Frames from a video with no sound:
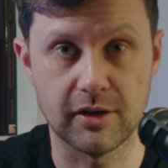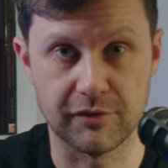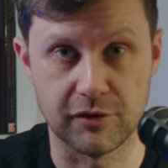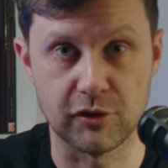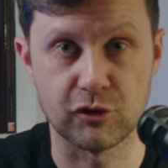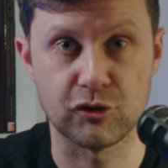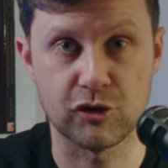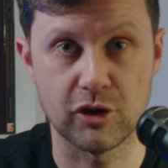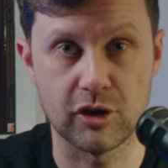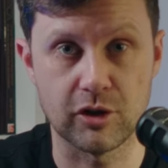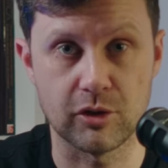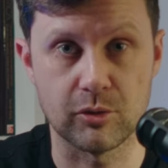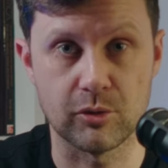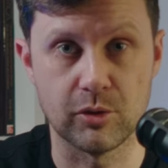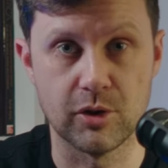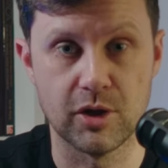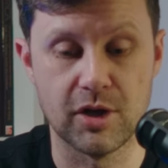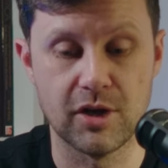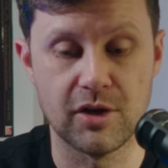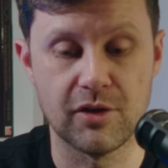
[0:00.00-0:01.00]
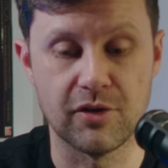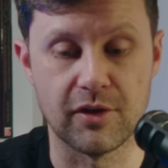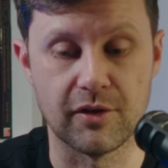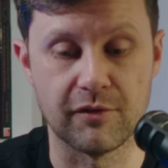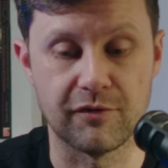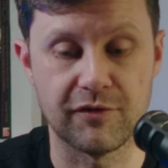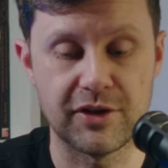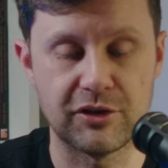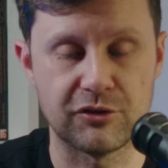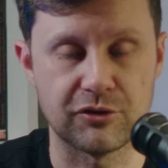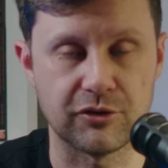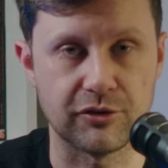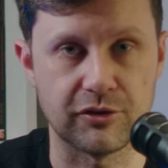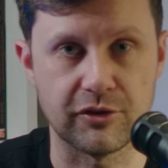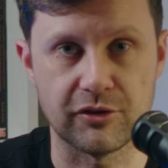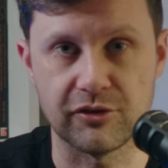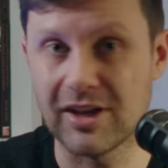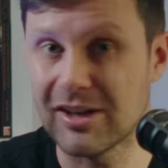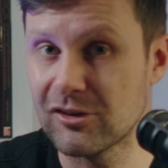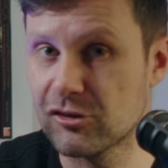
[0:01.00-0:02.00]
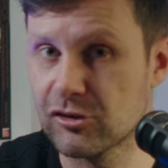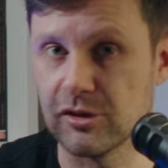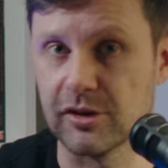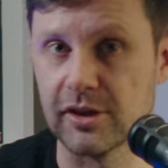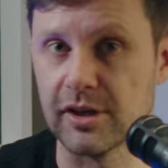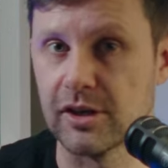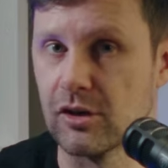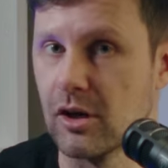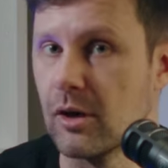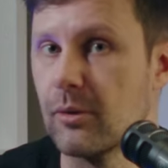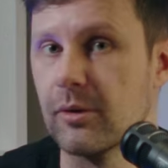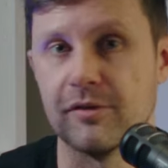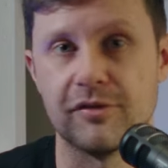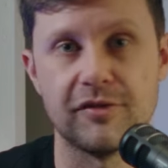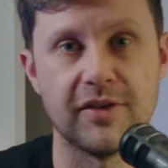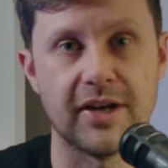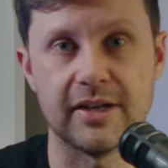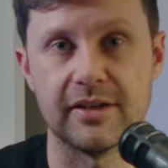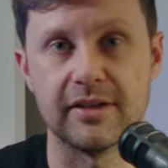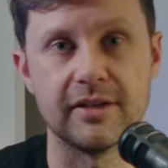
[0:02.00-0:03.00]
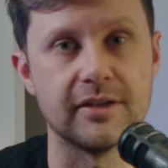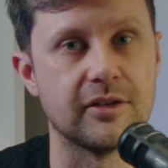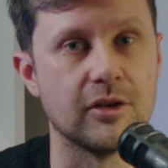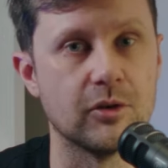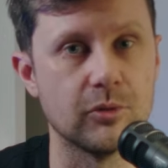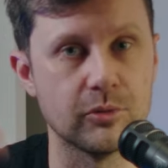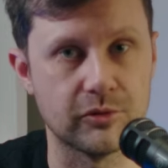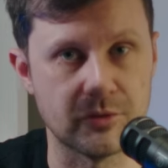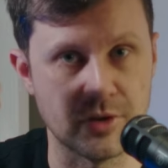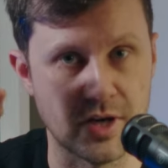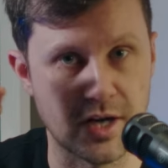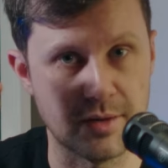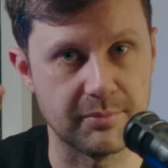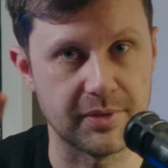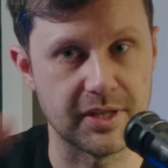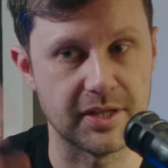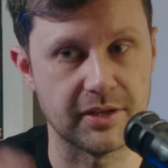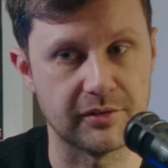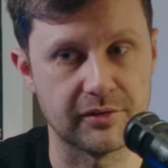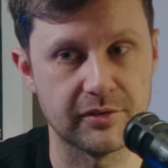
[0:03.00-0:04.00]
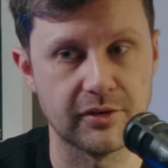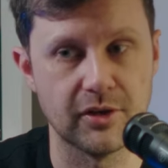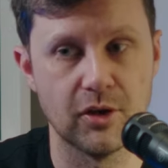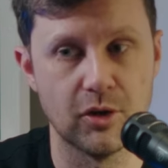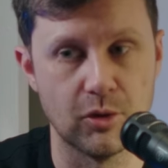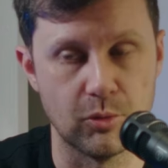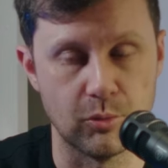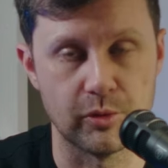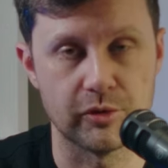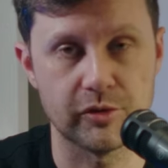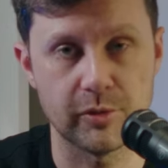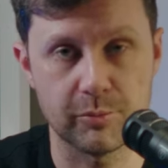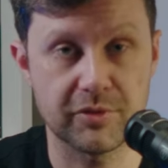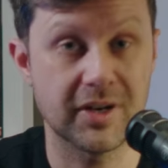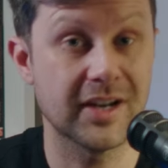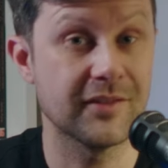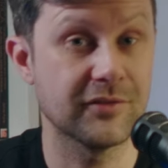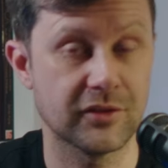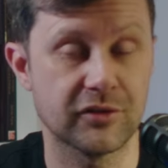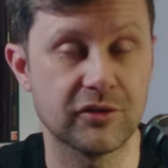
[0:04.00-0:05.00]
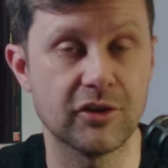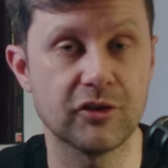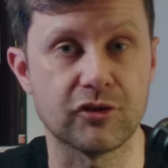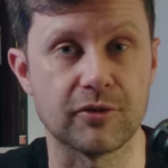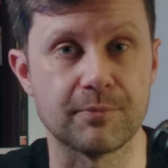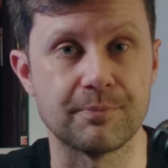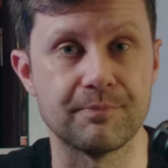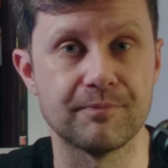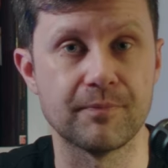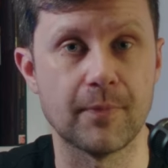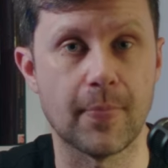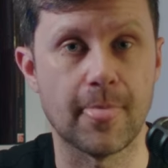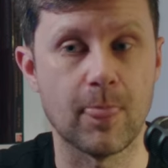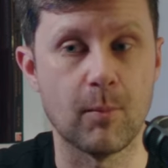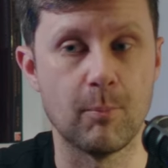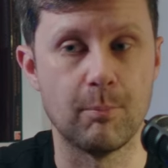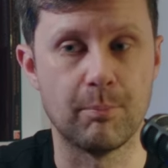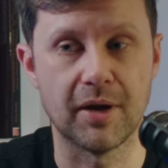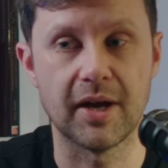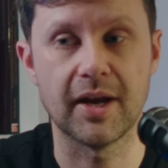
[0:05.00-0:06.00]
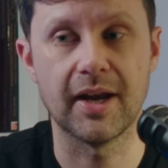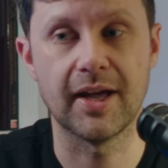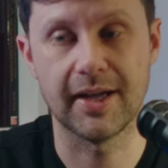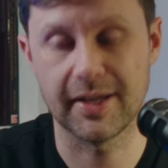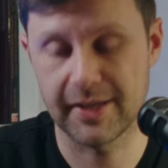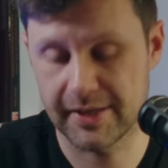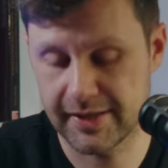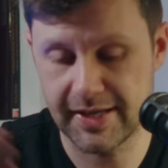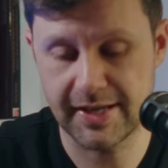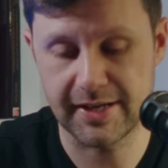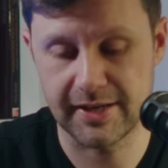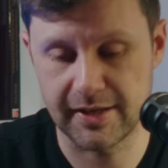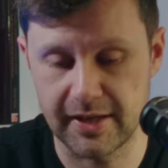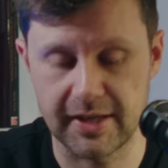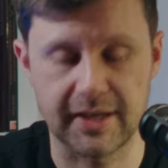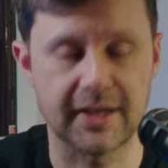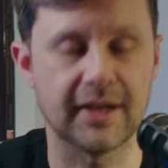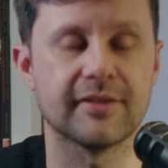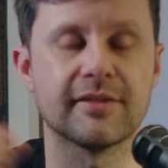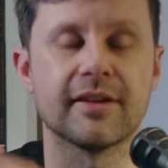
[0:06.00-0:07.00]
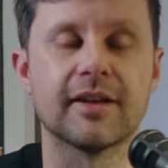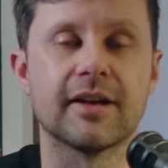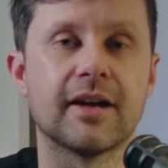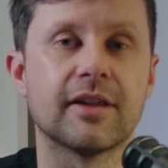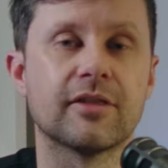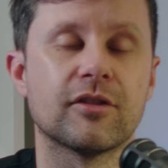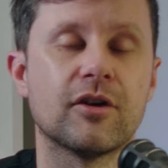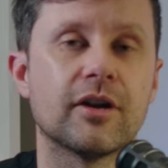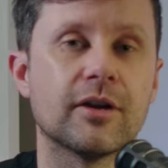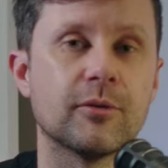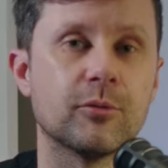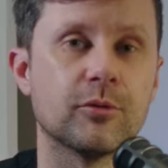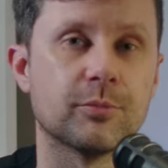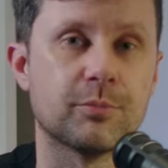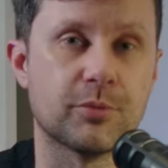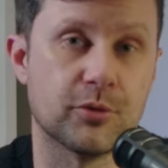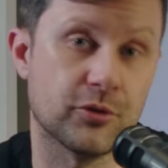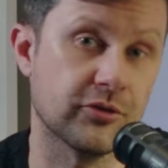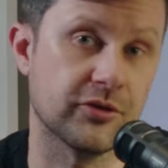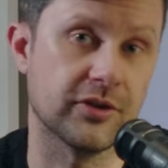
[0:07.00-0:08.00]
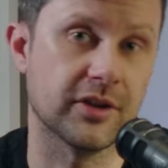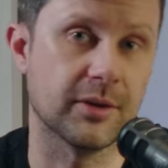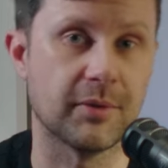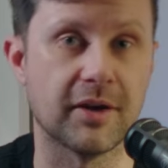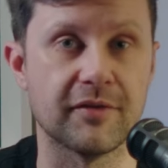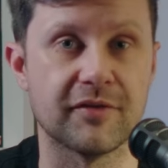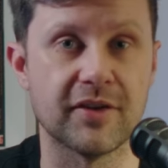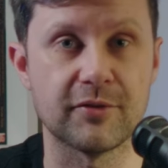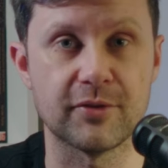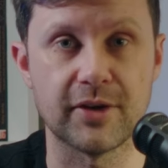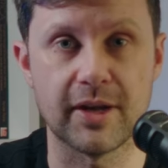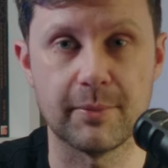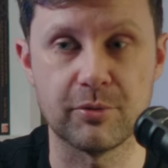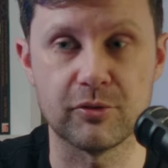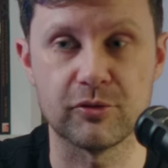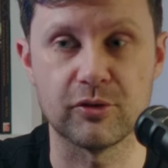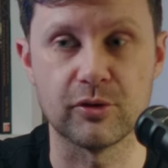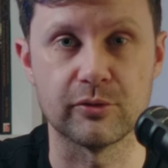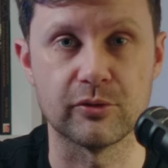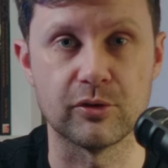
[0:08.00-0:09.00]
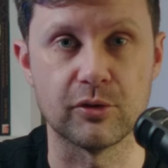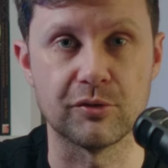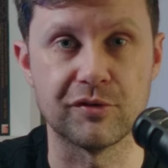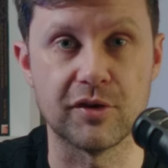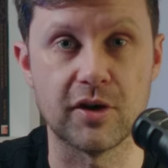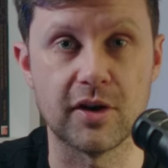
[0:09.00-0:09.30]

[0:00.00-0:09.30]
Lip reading: of the show that features essentially no infected, no zombies, was a brave decision. But again, like I said, I thought it was personally my favorite episode so